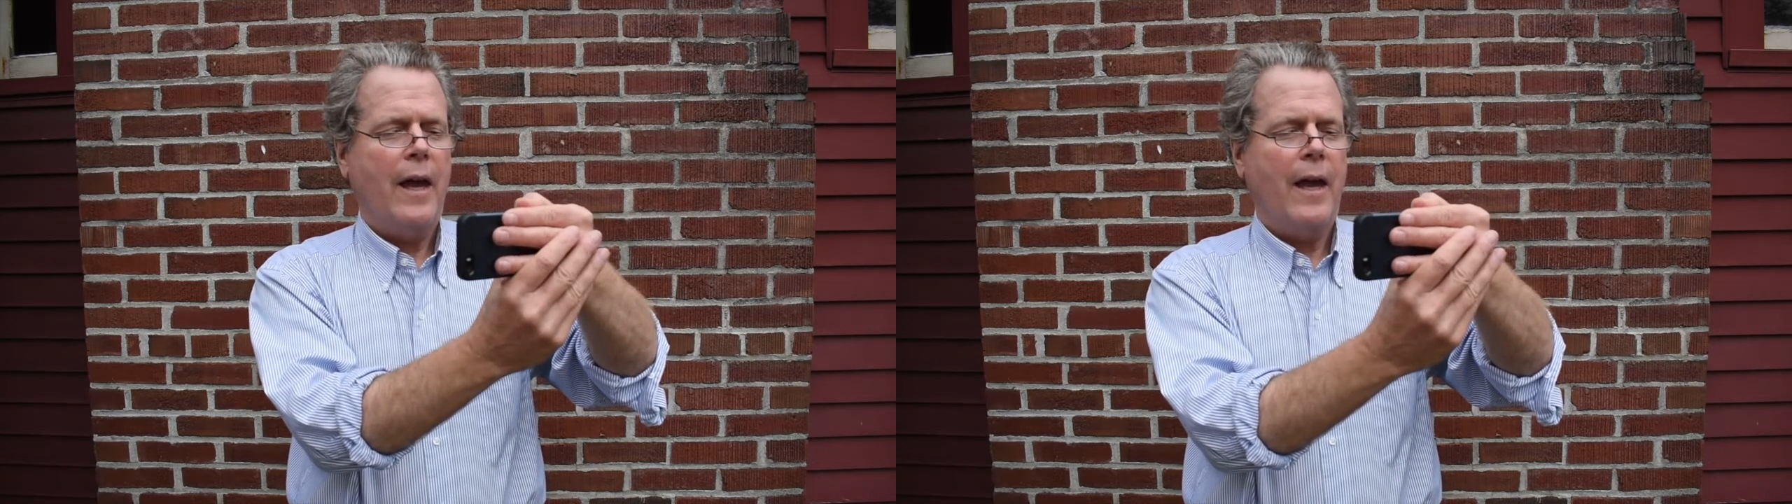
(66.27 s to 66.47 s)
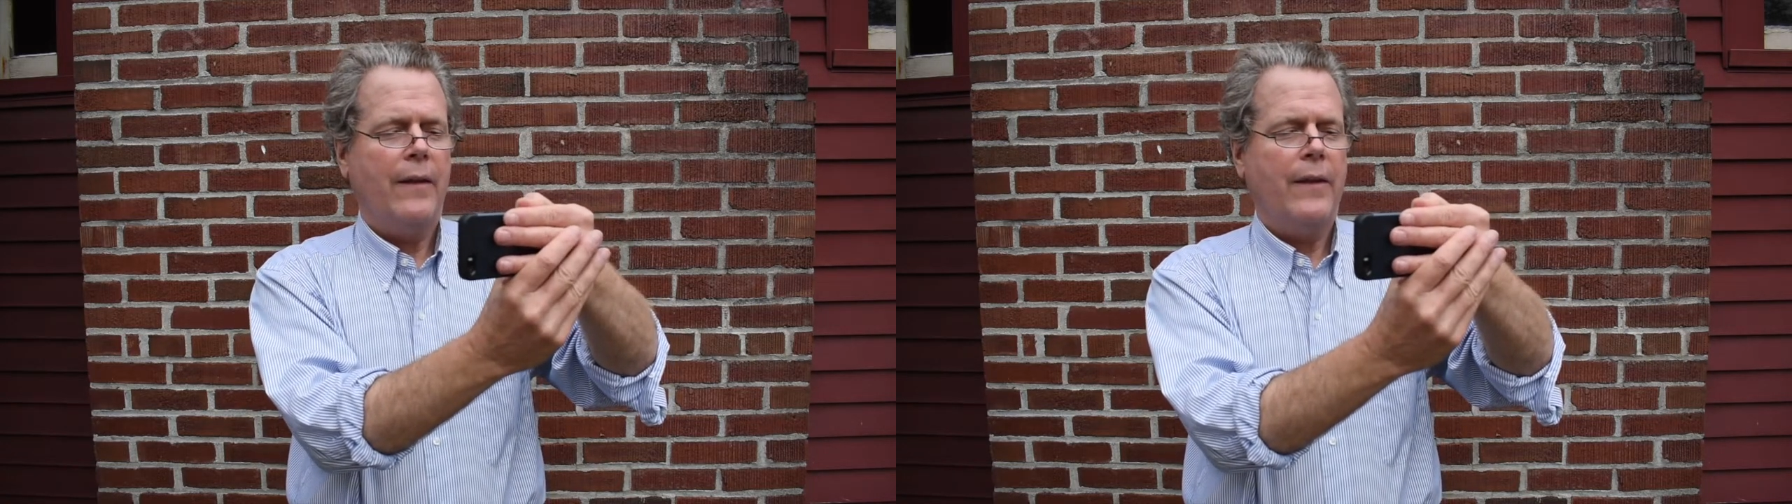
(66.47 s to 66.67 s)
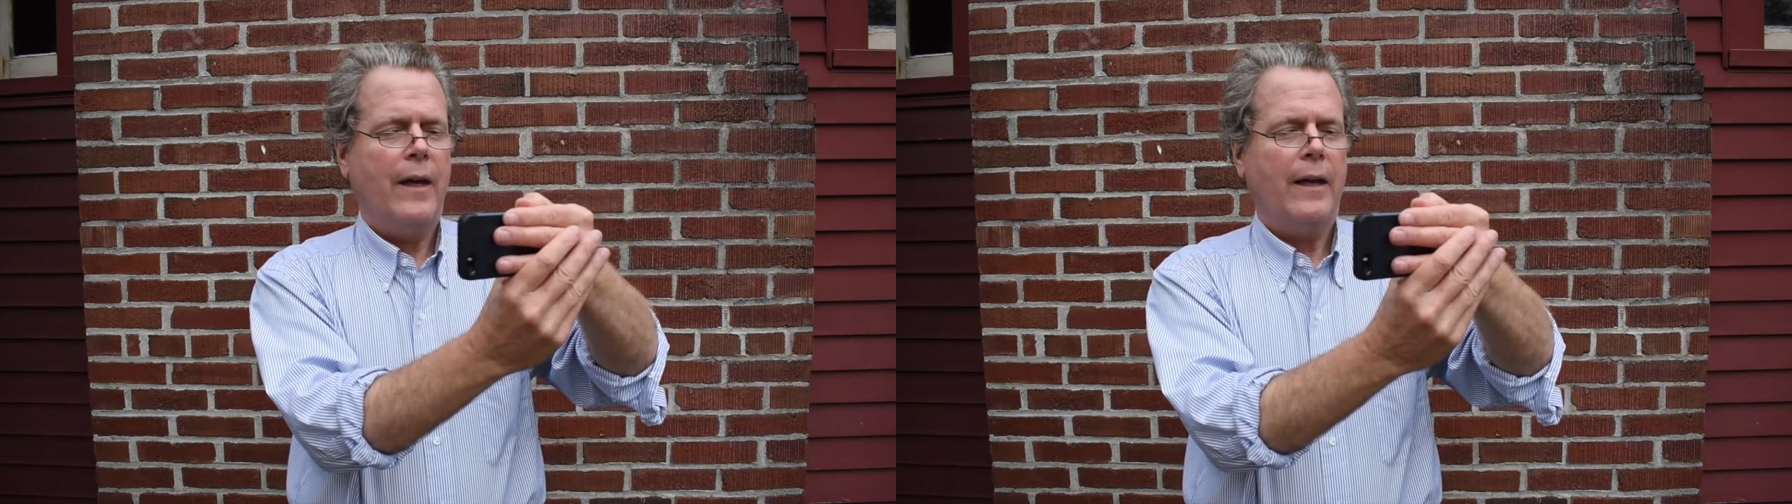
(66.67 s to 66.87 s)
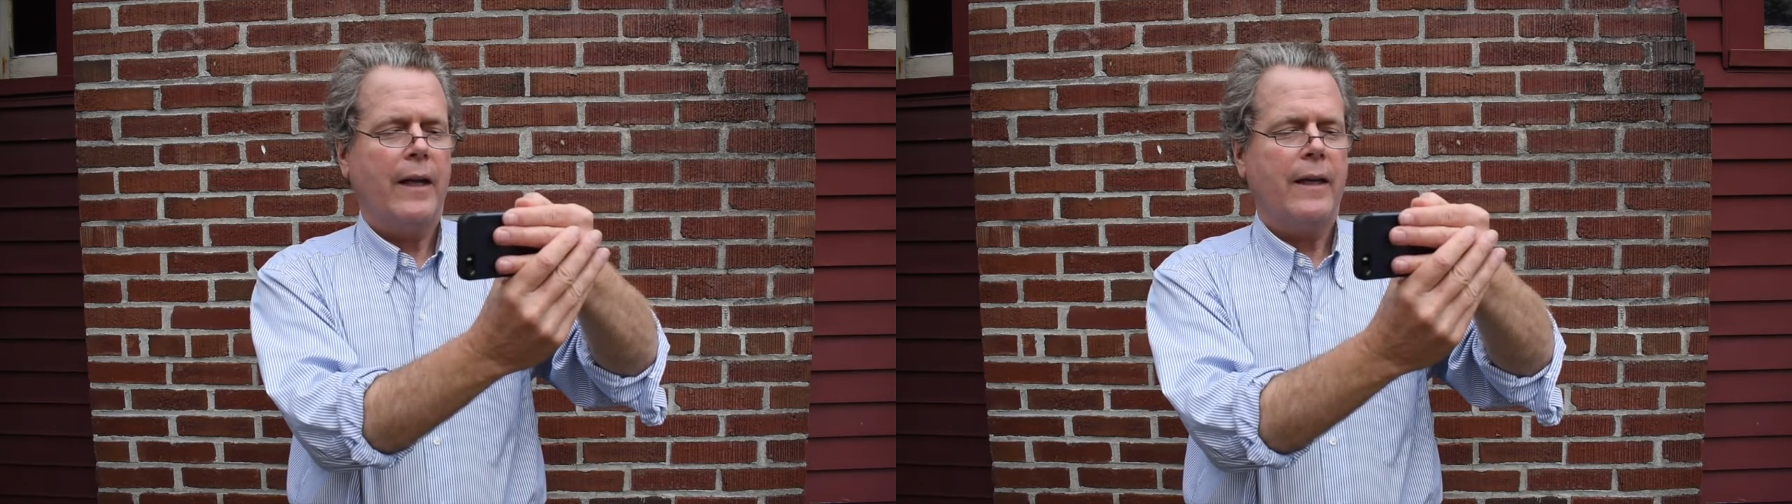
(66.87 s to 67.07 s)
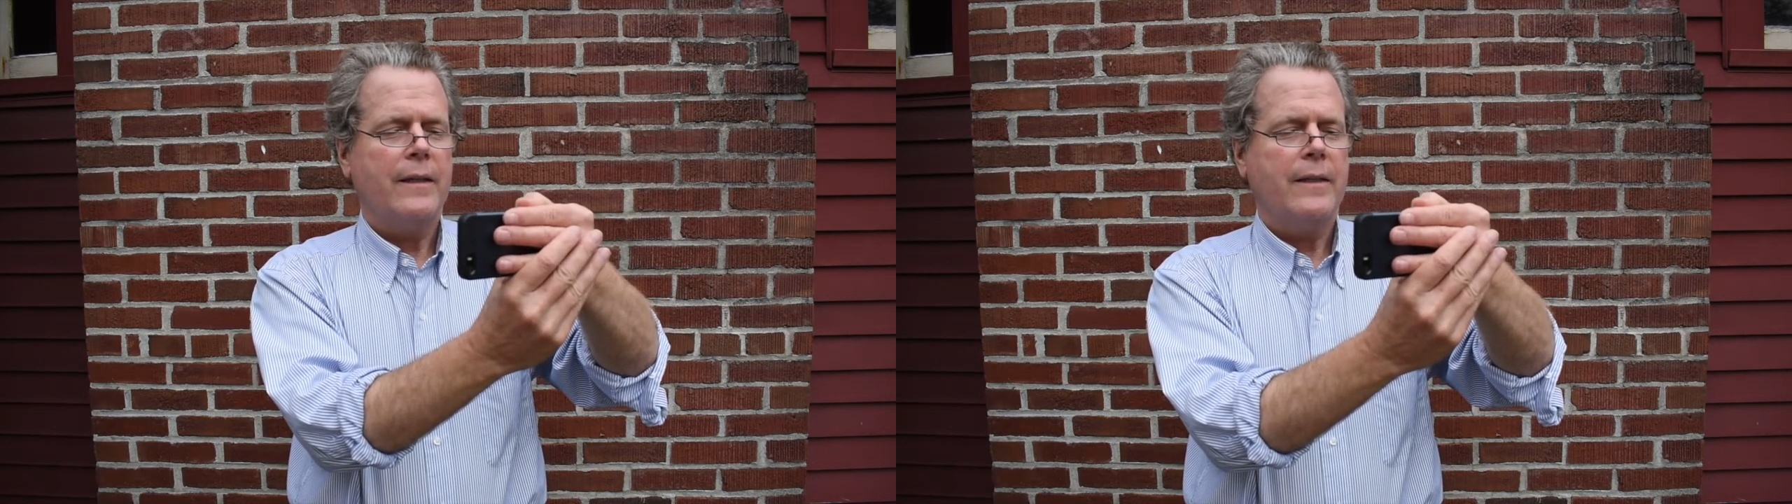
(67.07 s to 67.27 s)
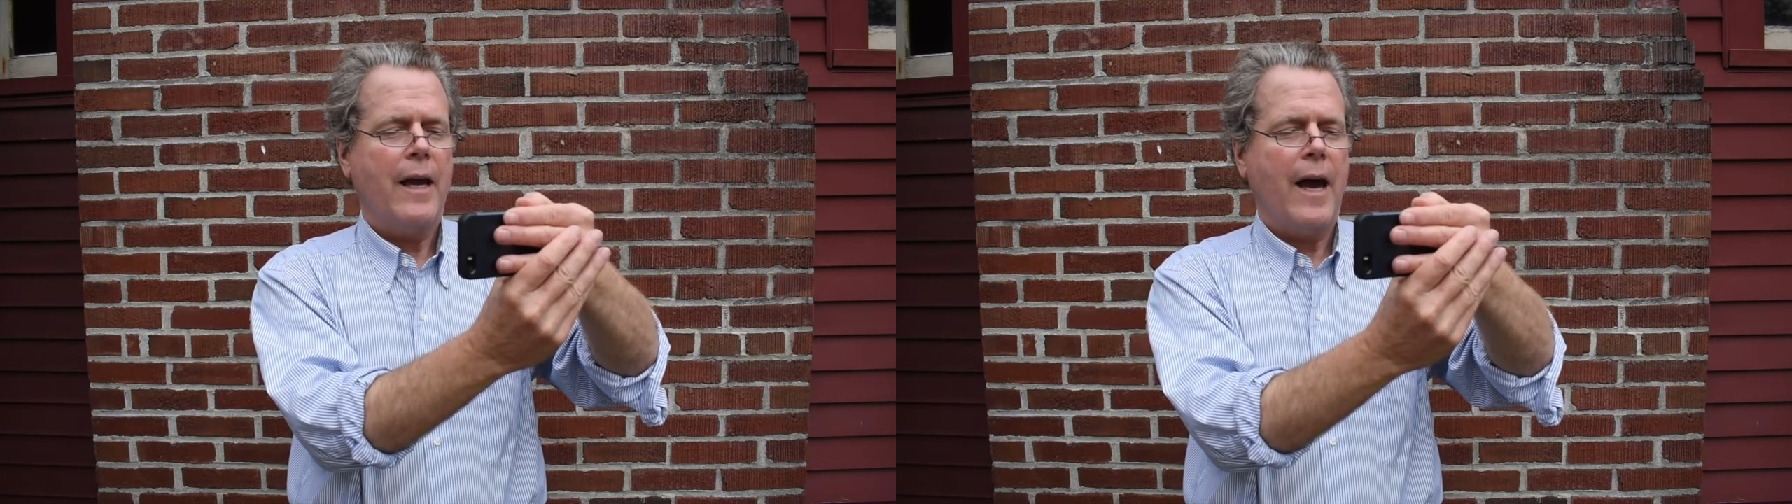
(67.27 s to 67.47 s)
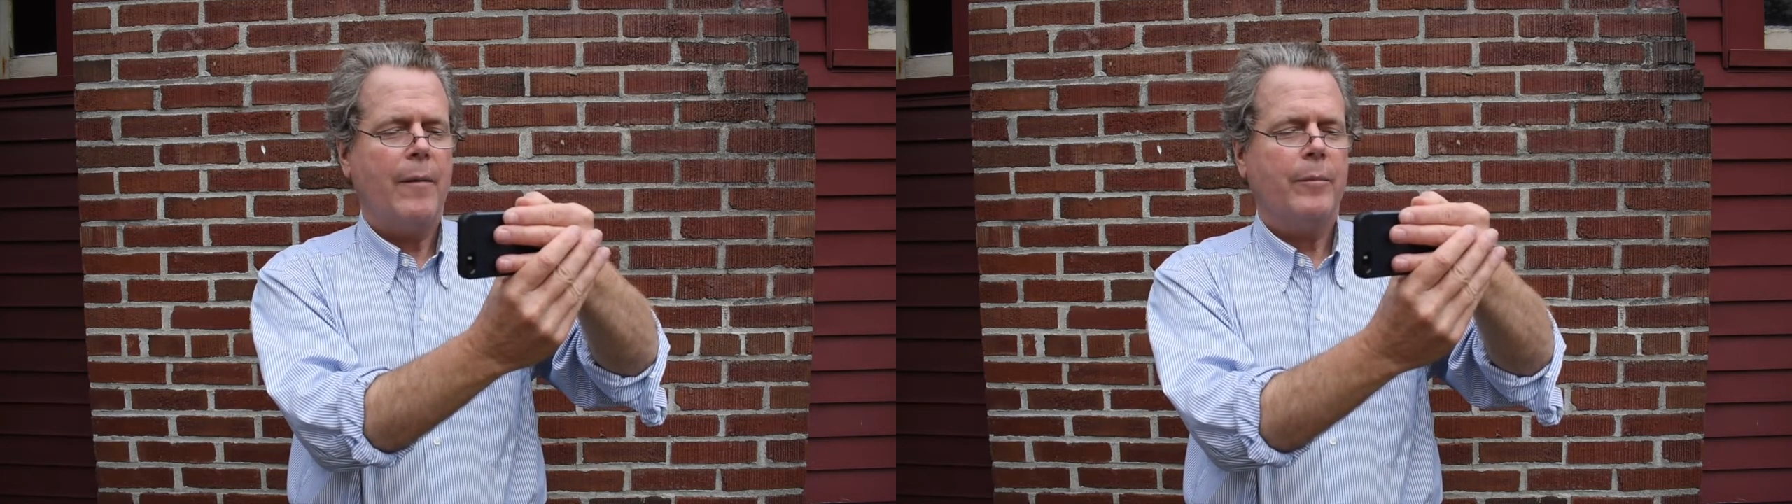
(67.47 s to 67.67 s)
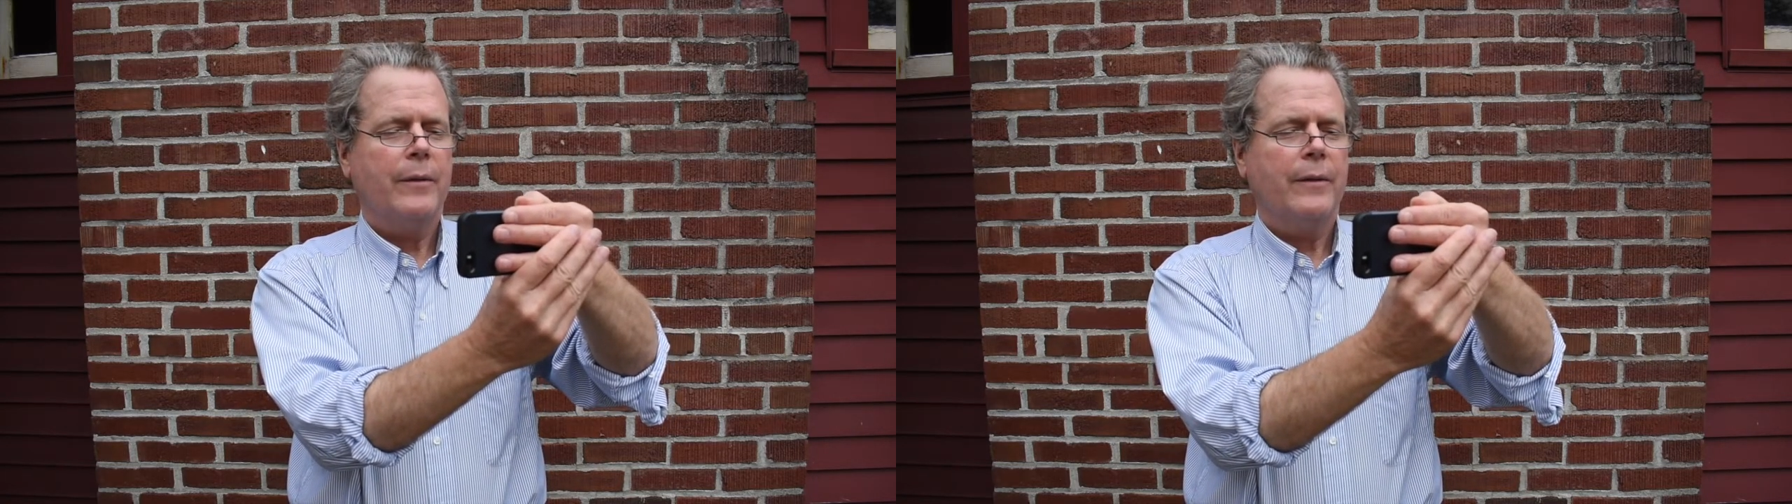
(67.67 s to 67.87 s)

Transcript: and then I can tap